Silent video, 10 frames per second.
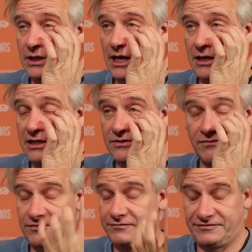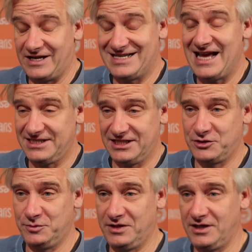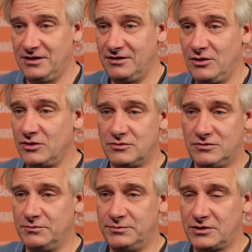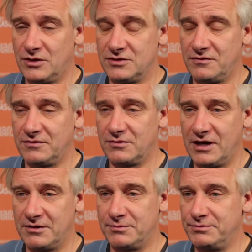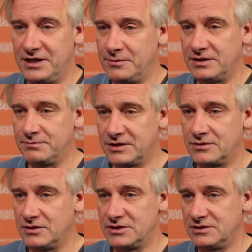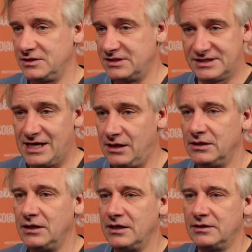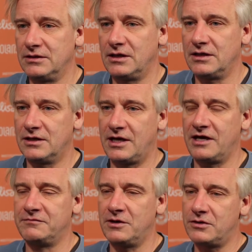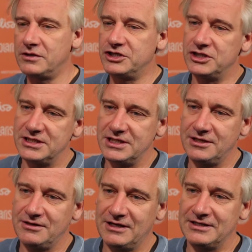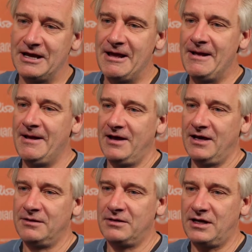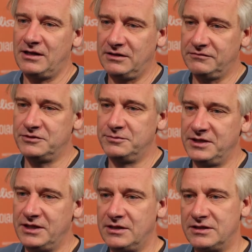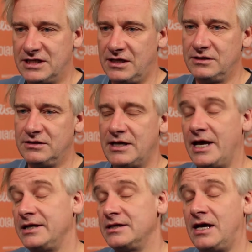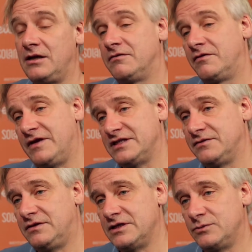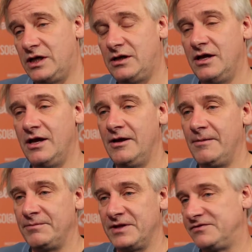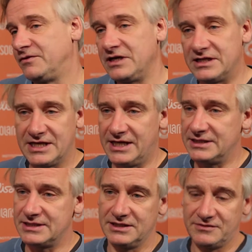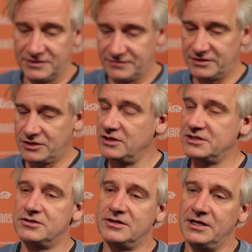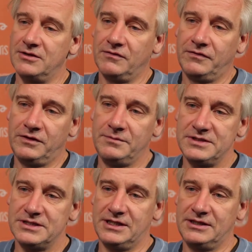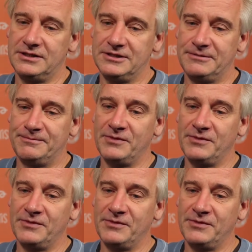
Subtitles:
it's fantastic to be here, not because of the Grand Beer, but because it's Tallinn. I have my origins here, and I love to be here in Tallinn, and I love the festival as well. It's very intense, it's very concentrated on films, and